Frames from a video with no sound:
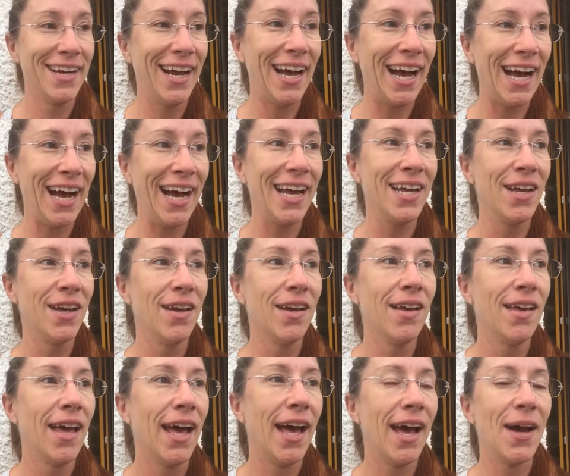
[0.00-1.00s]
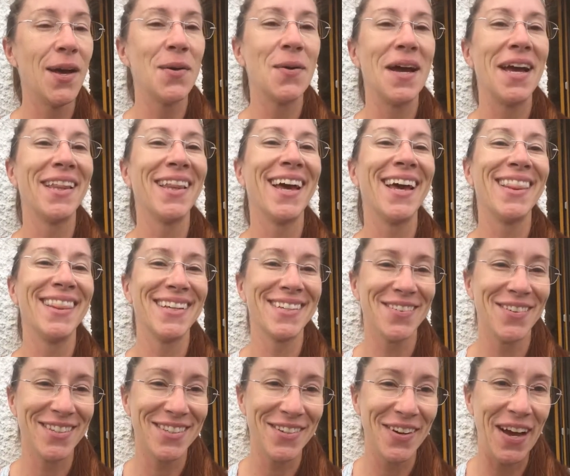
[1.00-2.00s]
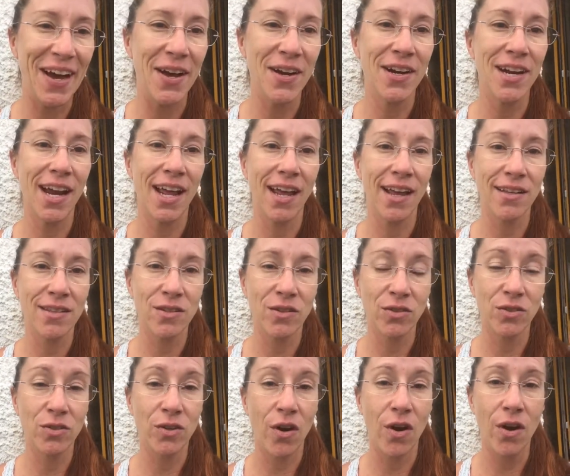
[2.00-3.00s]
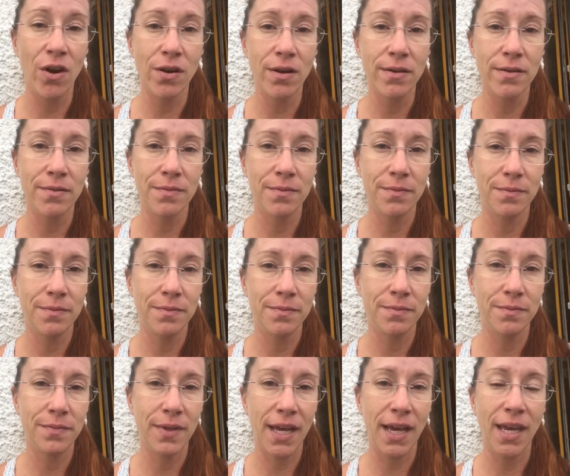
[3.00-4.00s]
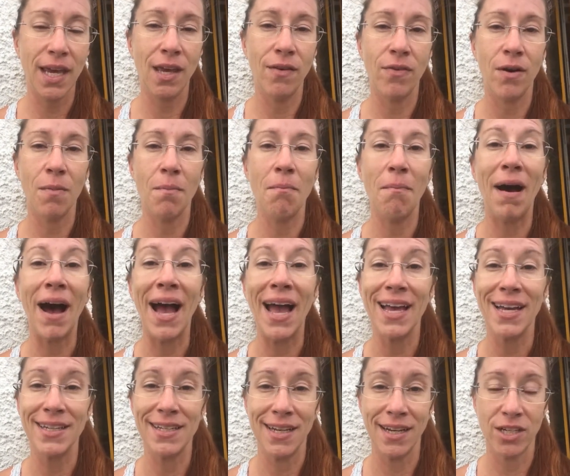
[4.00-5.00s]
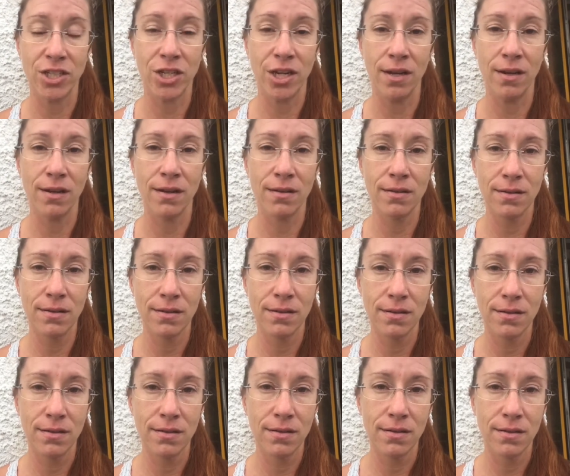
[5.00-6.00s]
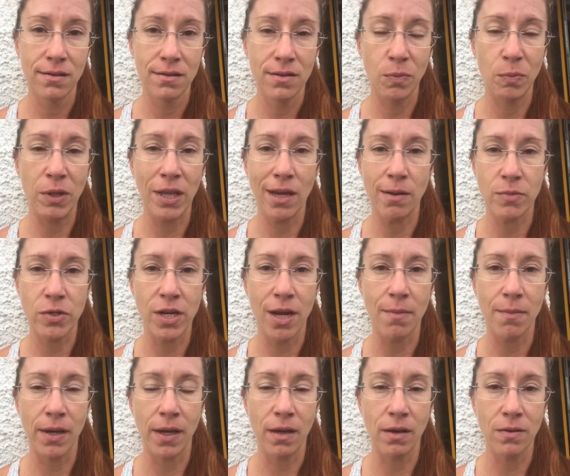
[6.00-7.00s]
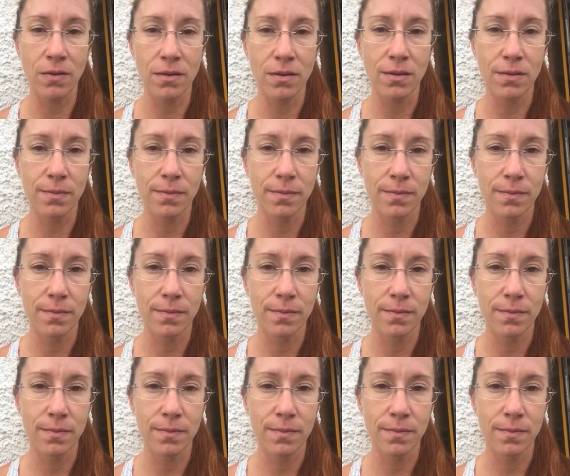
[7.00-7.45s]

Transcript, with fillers: I, how do I, I like this one? So, how did I get so strong? I gave up my addiction to blame, shame, and guilt.